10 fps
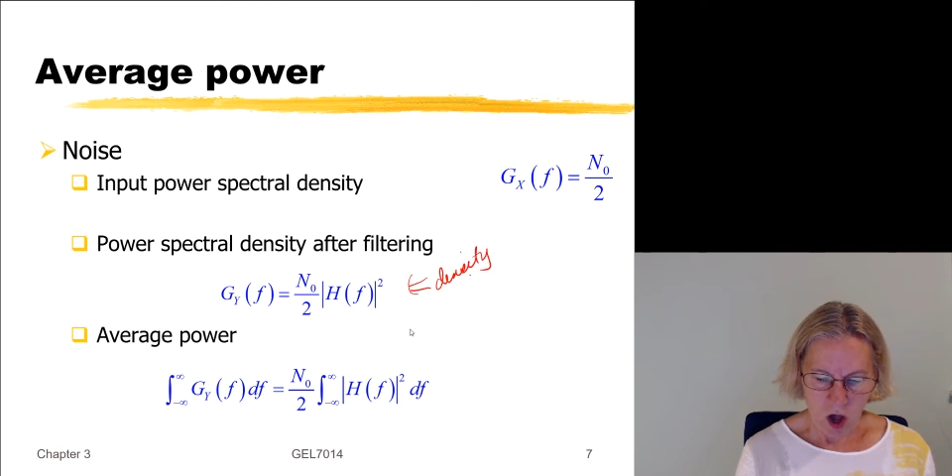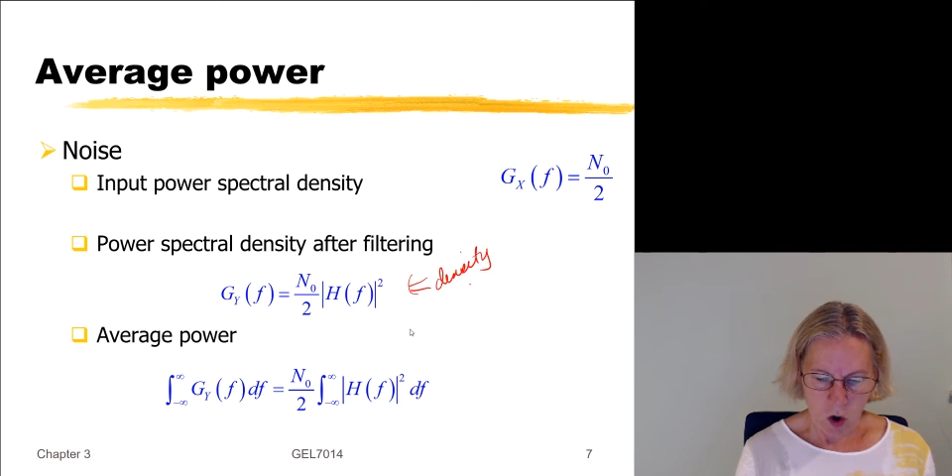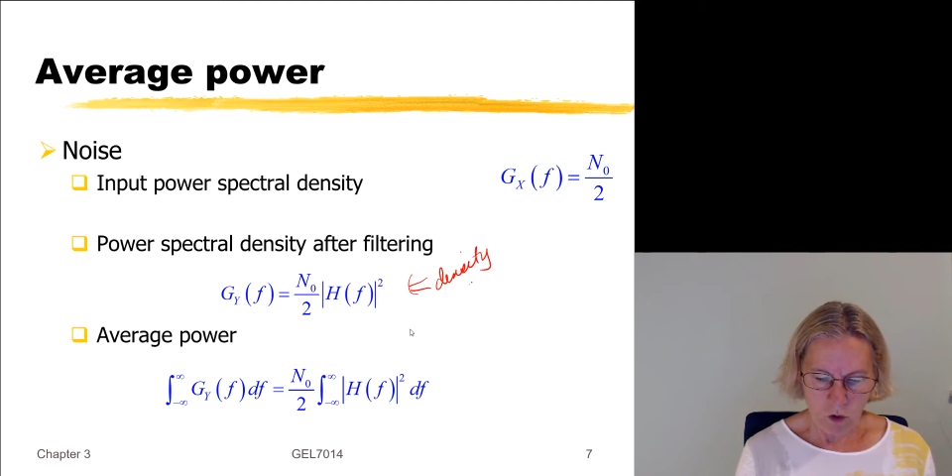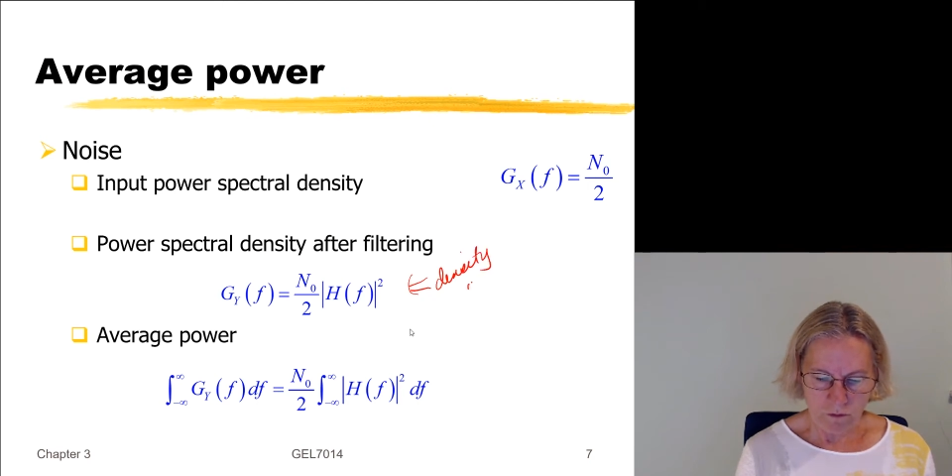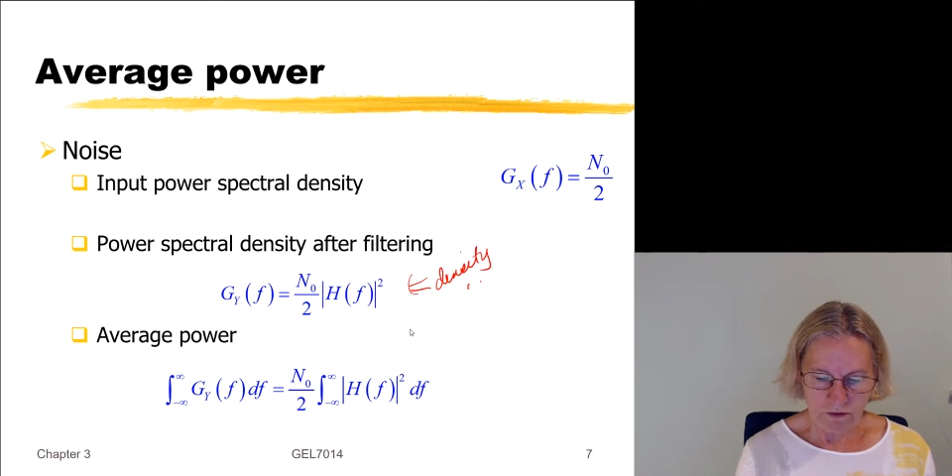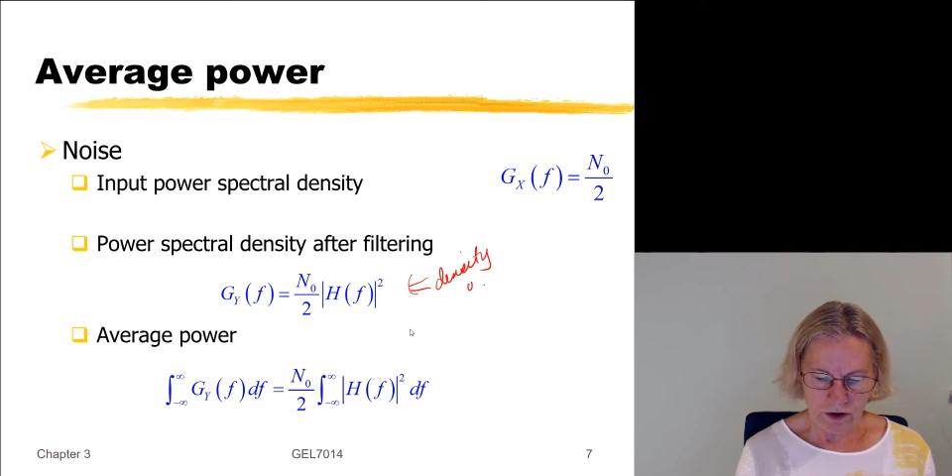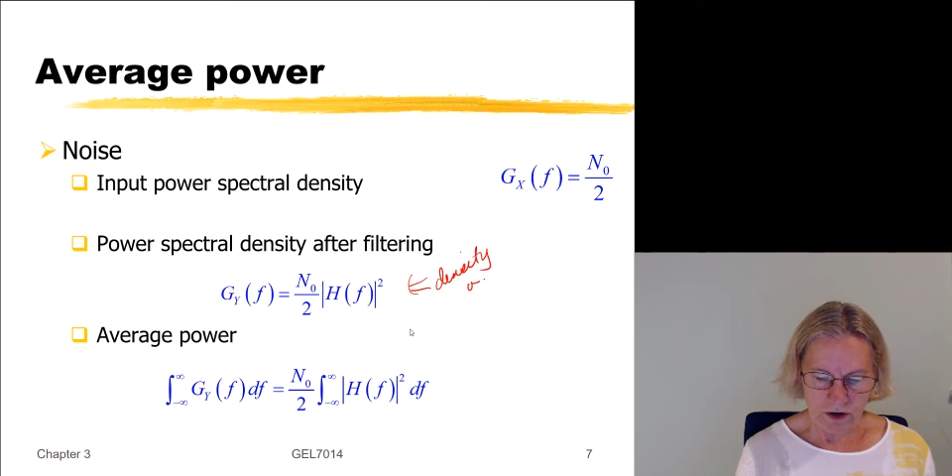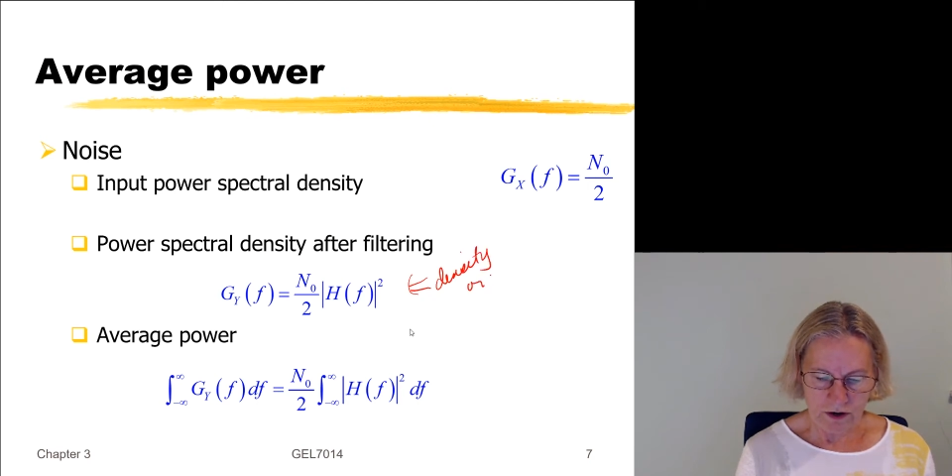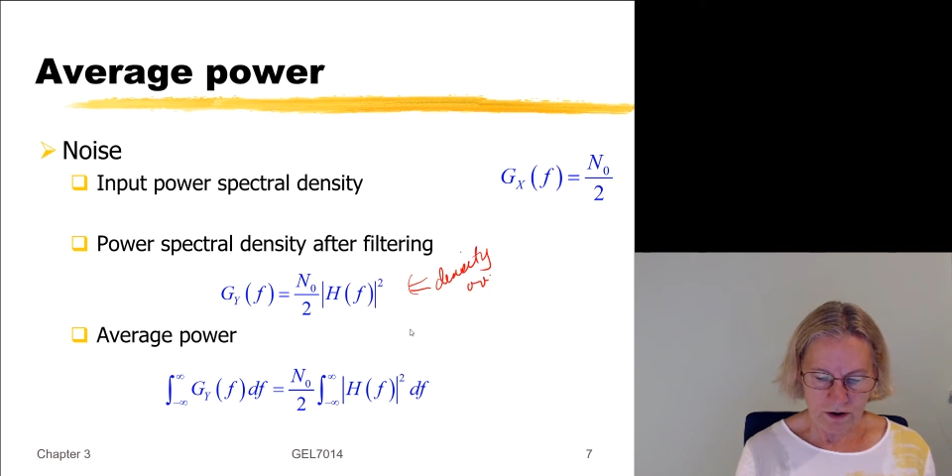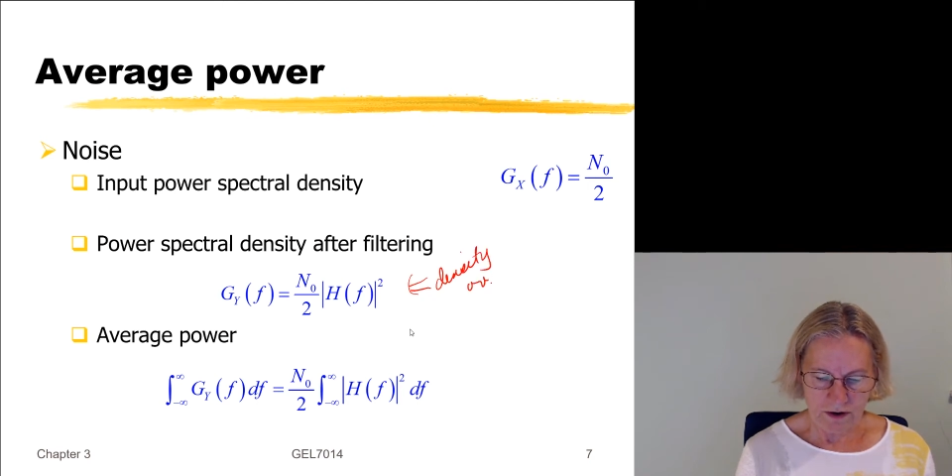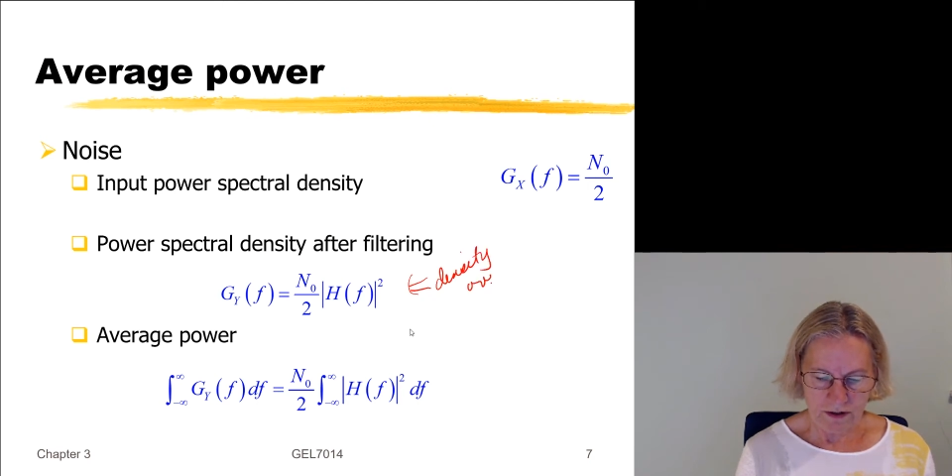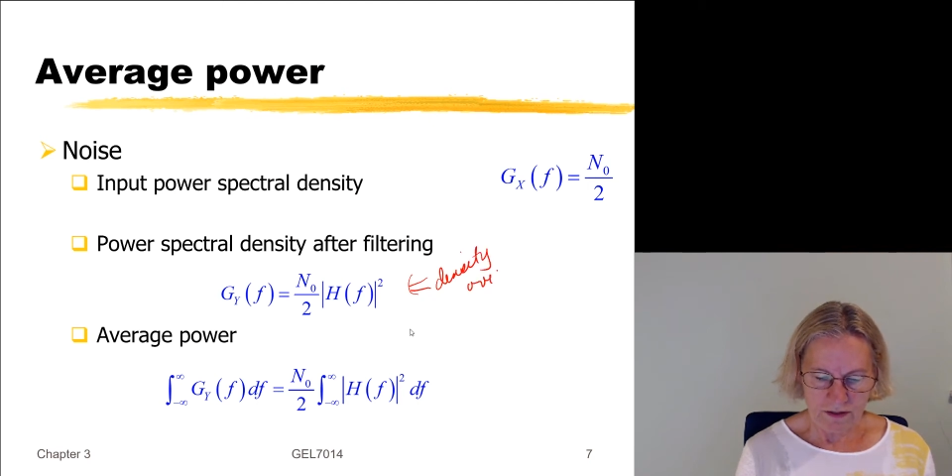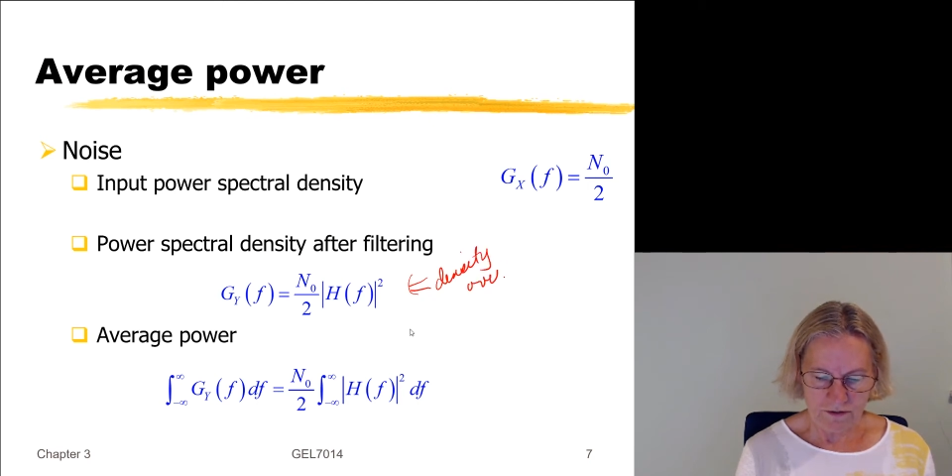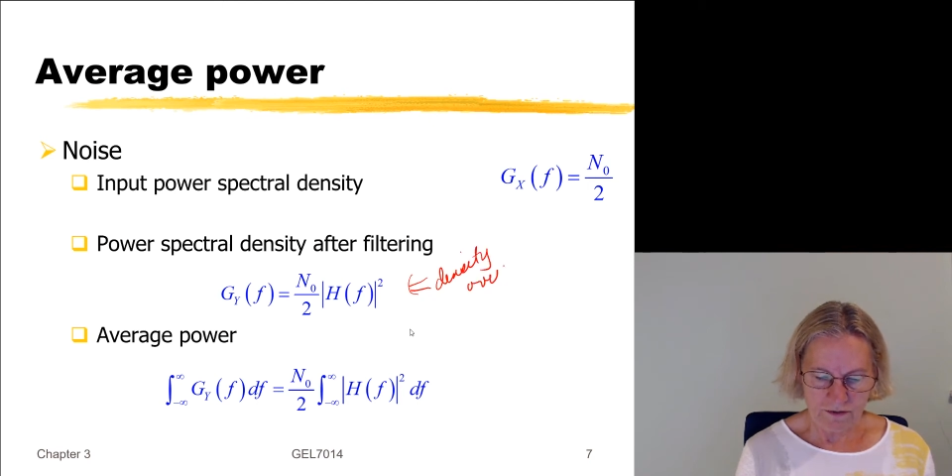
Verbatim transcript: over the